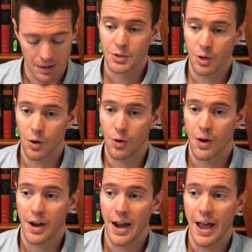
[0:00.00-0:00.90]
So
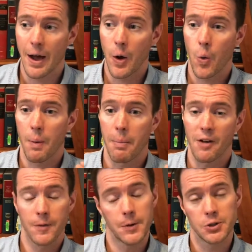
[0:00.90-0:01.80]
now what
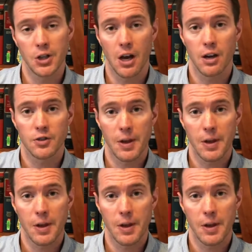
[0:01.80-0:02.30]
Buffer has done is